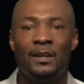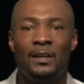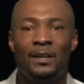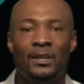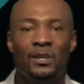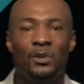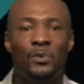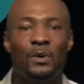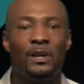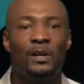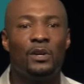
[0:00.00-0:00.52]

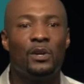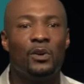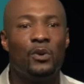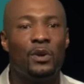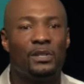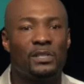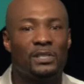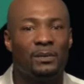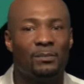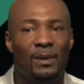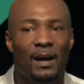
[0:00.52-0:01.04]
you
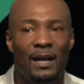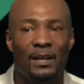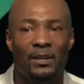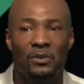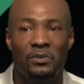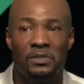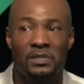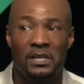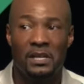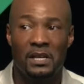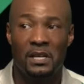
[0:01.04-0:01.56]
ignored somebody who
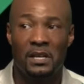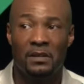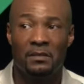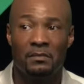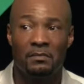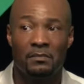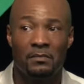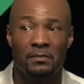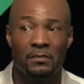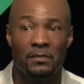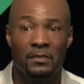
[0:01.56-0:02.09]
said,
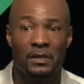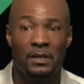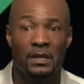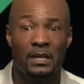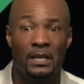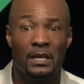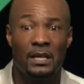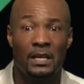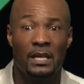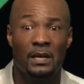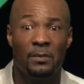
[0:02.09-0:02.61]

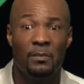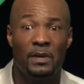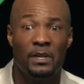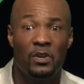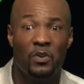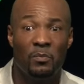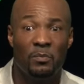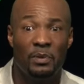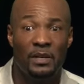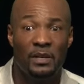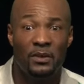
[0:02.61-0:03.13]
Give me
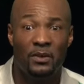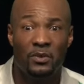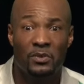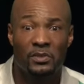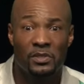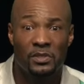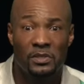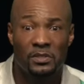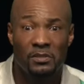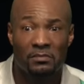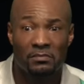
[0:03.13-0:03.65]
your
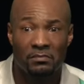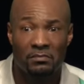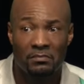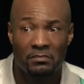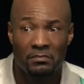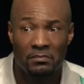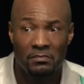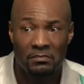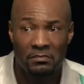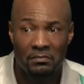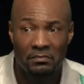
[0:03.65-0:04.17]
bills?
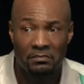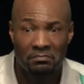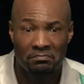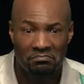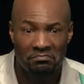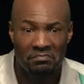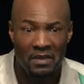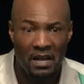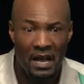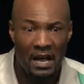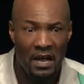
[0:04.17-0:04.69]

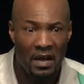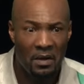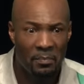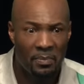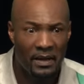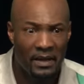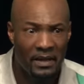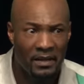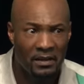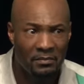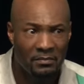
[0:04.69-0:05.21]
I'll
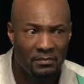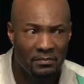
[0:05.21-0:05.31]
pay them.